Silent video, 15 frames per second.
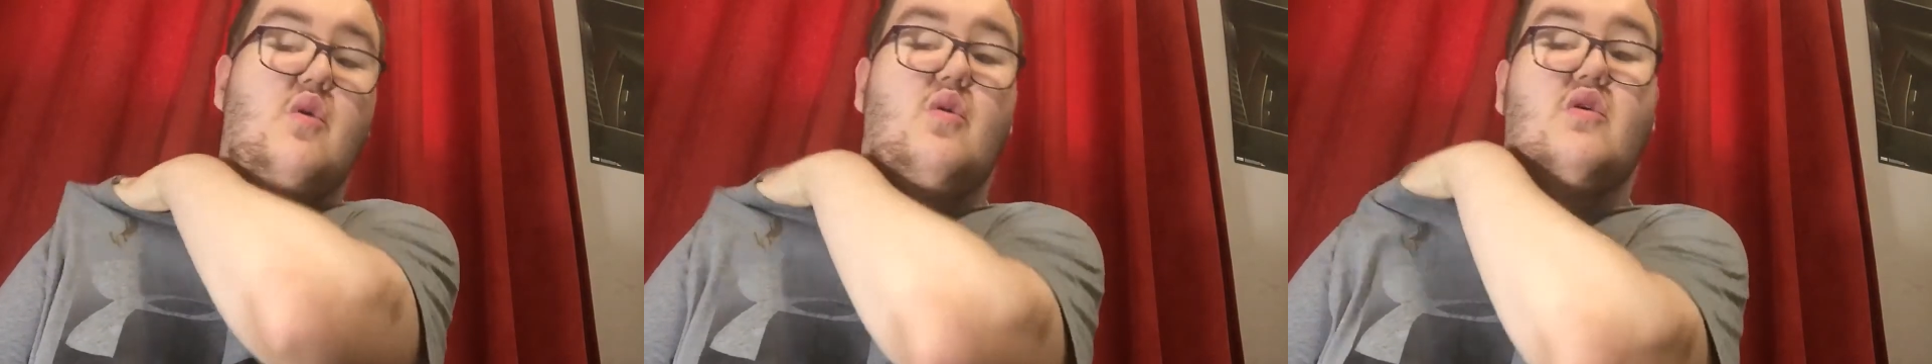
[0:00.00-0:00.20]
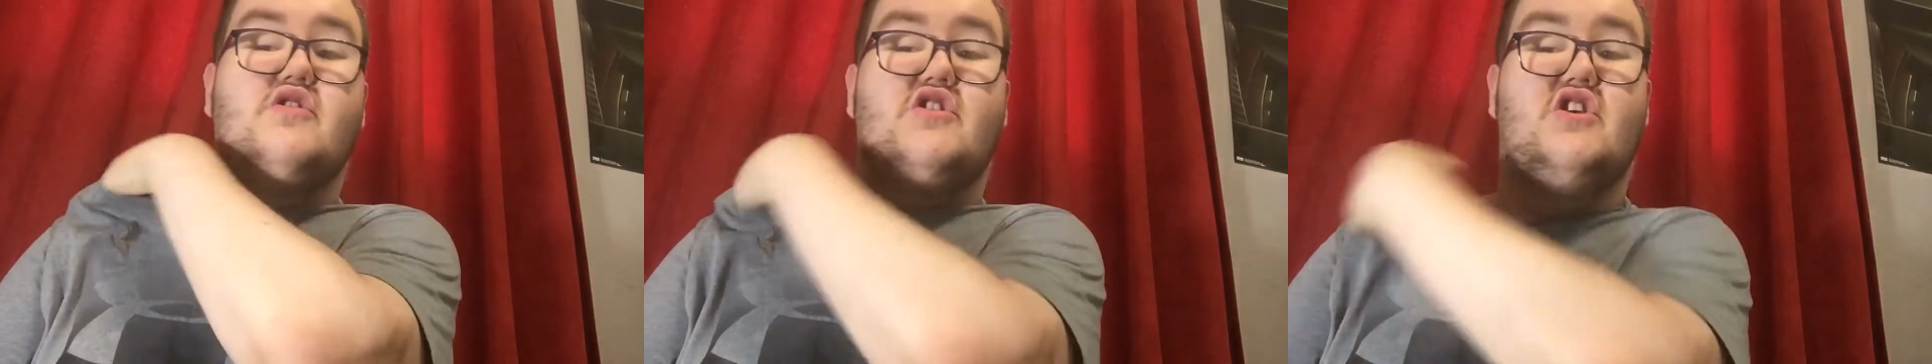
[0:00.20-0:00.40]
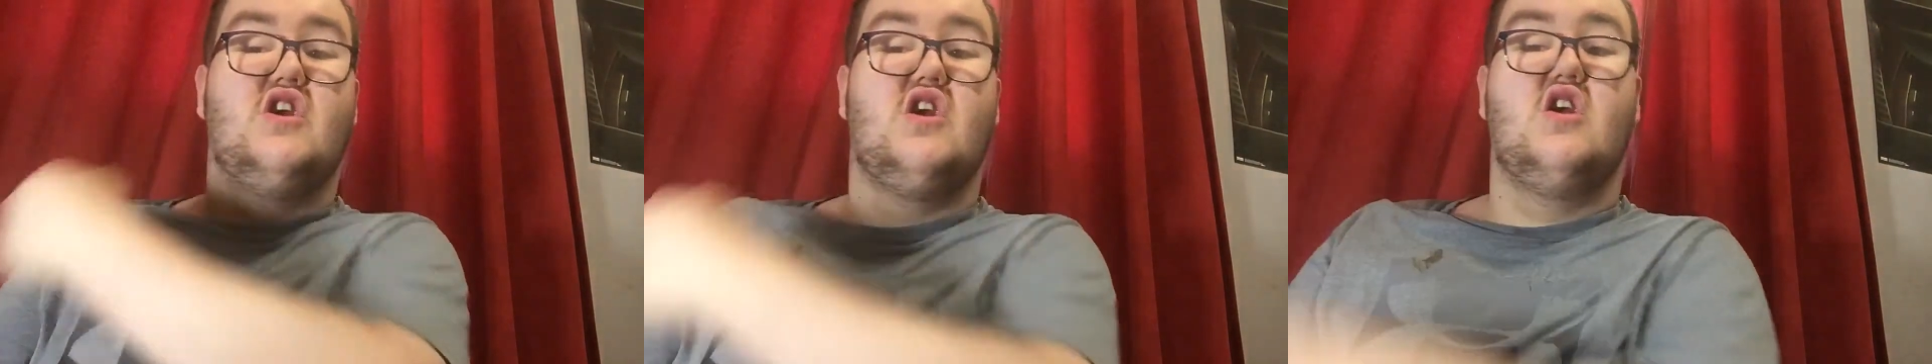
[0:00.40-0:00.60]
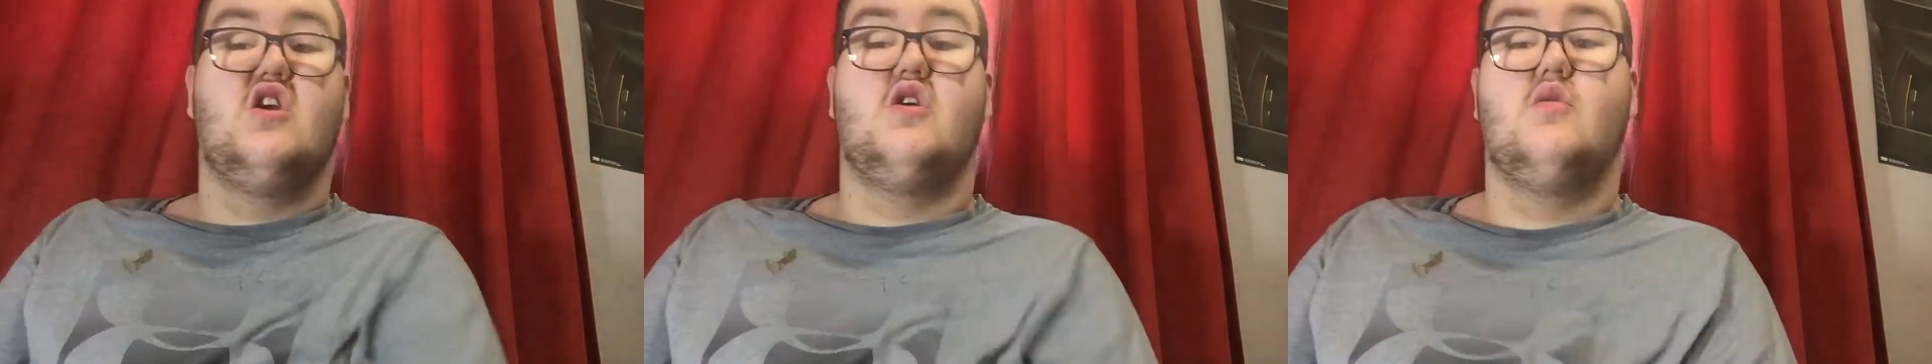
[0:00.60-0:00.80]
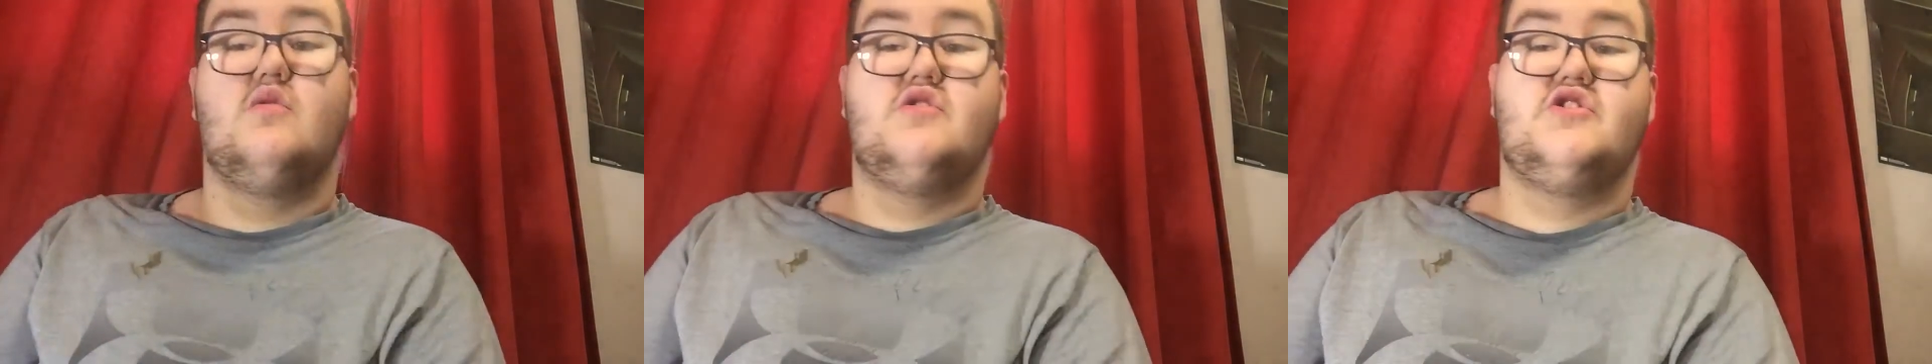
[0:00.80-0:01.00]
when she
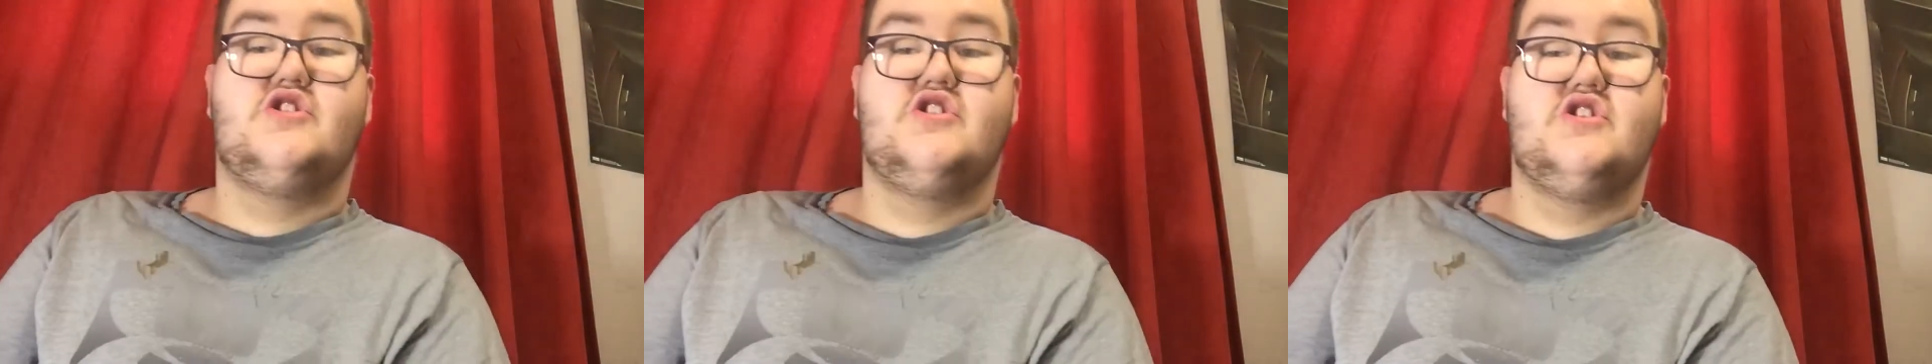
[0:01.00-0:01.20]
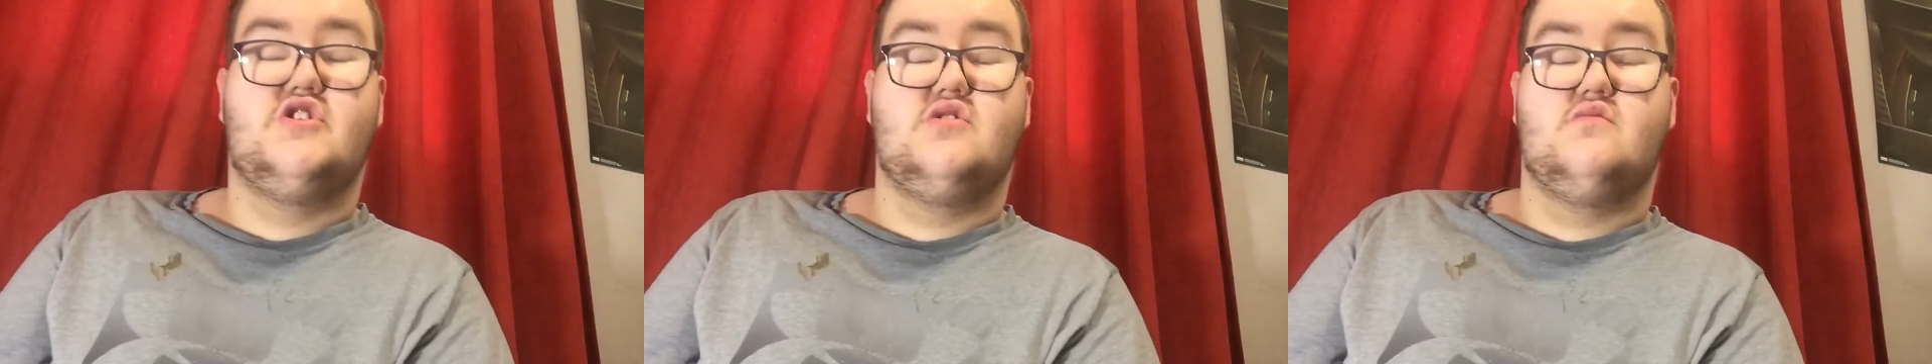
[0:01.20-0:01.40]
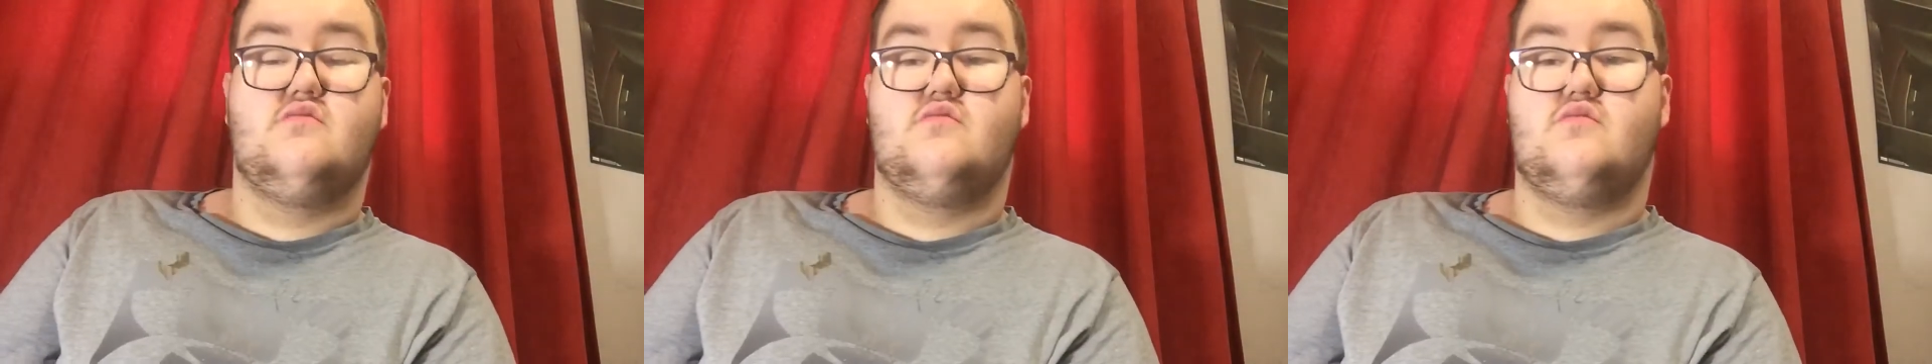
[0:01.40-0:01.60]
when she